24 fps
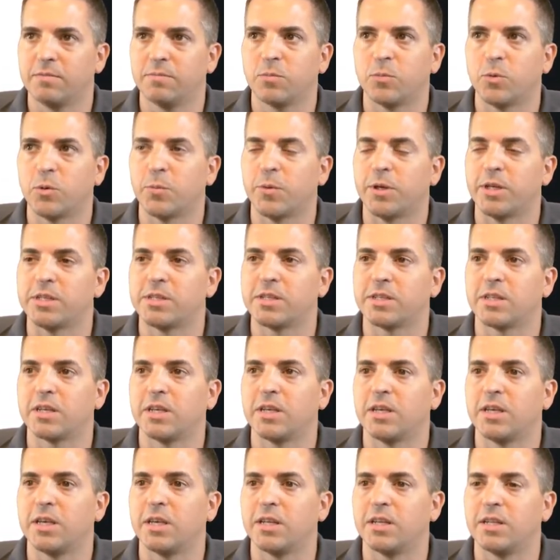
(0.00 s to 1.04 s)
We're basically
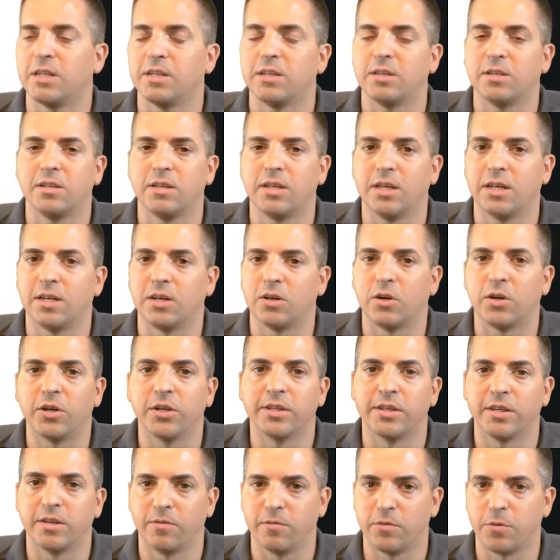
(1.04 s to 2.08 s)
getting all
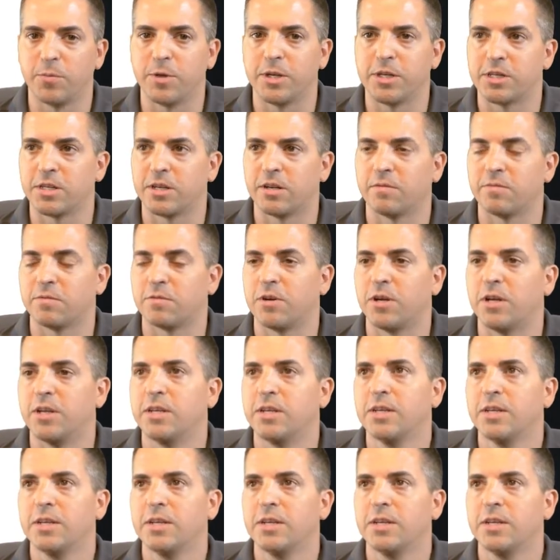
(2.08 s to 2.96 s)
the information up front.